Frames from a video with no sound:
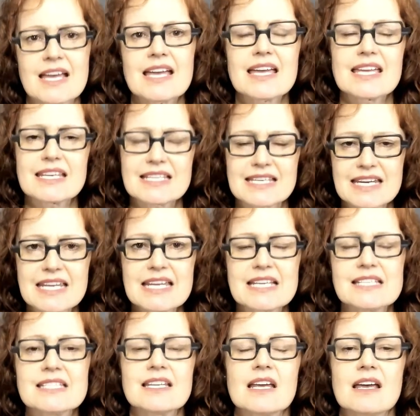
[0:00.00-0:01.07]
It
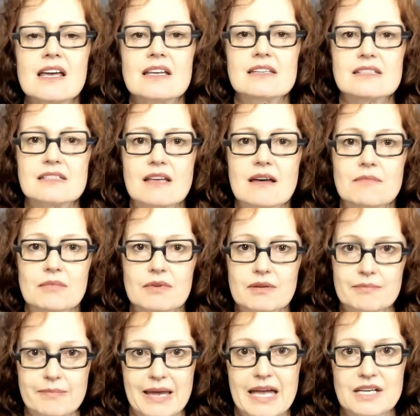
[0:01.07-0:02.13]
needs some
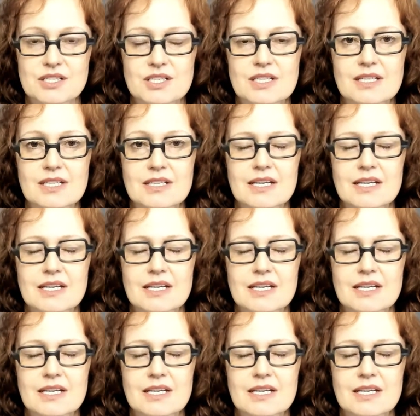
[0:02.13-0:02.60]
compassion.